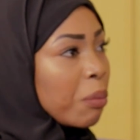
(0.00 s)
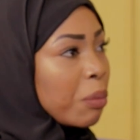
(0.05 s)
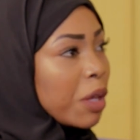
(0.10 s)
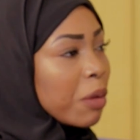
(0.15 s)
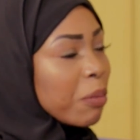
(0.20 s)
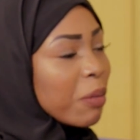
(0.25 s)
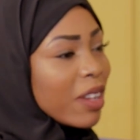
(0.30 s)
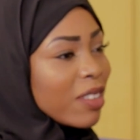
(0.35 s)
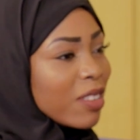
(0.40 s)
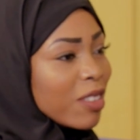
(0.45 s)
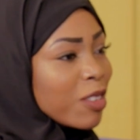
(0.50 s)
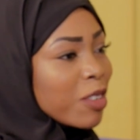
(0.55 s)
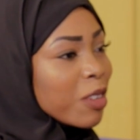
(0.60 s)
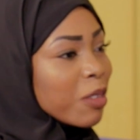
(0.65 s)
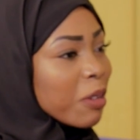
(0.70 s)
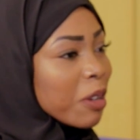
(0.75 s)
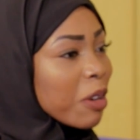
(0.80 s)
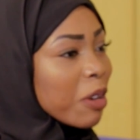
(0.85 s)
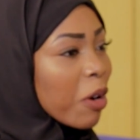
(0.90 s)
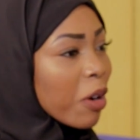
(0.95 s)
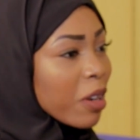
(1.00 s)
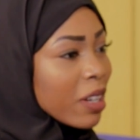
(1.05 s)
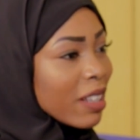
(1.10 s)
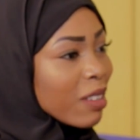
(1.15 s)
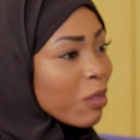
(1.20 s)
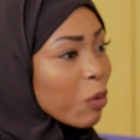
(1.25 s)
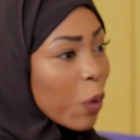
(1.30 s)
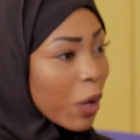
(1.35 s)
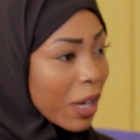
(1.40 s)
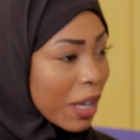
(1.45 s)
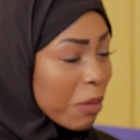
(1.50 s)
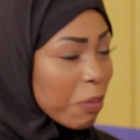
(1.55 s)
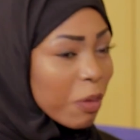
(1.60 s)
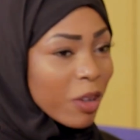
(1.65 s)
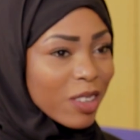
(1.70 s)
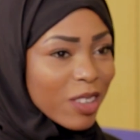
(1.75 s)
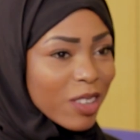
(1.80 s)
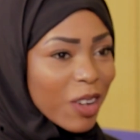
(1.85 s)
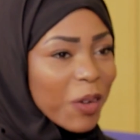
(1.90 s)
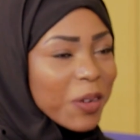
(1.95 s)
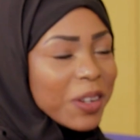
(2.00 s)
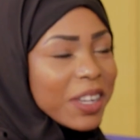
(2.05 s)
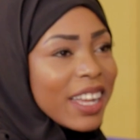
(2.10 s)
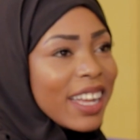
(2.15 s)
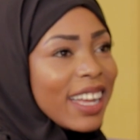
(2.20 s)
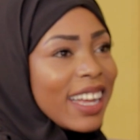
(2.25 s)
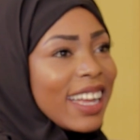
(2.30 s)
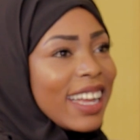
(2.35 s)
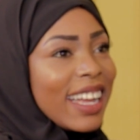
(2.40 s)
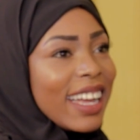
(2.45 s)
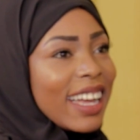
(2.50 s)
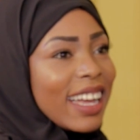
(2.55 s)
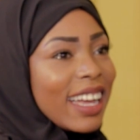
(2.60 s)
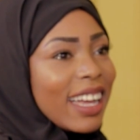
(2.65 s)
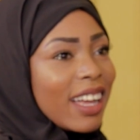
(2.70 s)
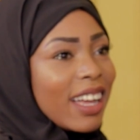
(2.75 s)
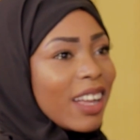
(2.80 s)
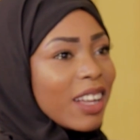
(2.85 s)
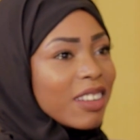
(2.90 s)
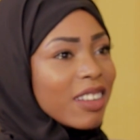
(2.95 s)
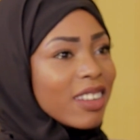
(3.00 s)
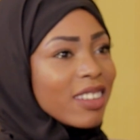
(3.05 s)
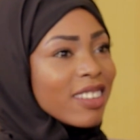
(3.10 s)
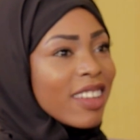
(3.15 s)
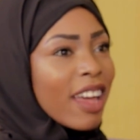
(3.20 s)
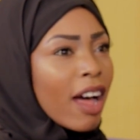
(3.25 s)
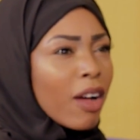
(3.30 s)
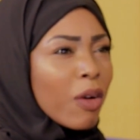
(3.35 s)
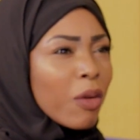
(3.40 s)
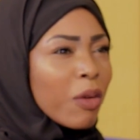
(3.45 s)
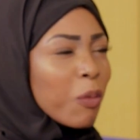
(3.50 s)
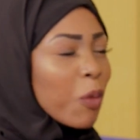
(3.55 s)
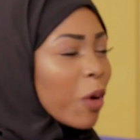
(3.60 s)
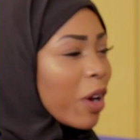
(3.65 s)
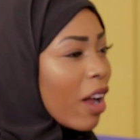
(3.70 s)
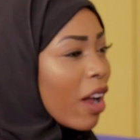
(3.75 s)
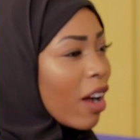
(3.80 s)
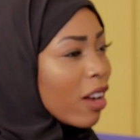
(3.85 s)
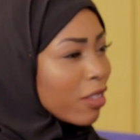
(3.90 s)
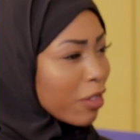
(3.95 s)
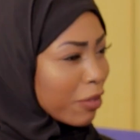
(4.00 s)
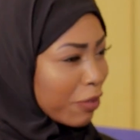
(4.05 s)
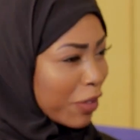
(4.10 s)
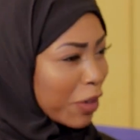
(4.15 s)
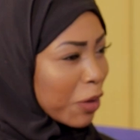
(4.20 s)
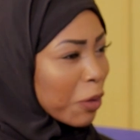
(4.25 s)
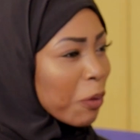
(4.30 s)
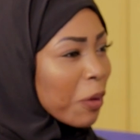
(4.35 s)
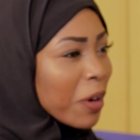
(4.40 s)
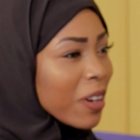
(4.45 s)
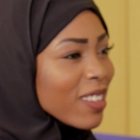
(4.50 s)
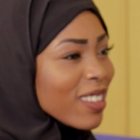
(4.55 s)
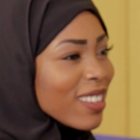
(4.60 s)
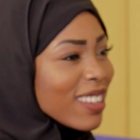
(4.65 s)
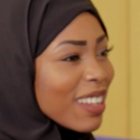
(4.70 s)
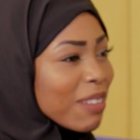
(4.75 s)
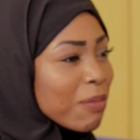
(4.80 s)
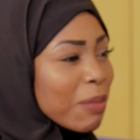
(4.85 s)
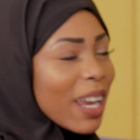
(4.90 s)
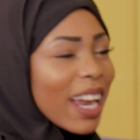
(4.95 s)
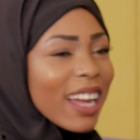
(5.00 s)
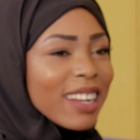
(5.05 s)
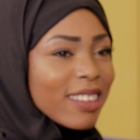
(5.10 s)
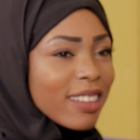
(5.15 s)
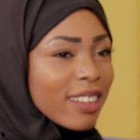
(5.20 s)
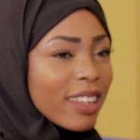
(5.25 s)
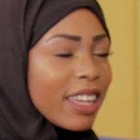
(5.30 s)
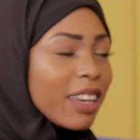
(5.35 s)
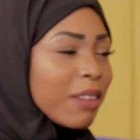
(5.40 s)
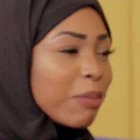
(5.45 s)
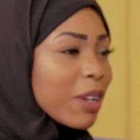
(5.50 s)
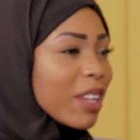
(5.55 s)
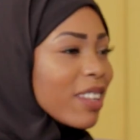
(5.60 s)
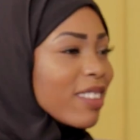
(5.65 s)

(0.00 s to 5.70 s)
me and my sister recorded one episode. And it got 100 viewers, but I deleted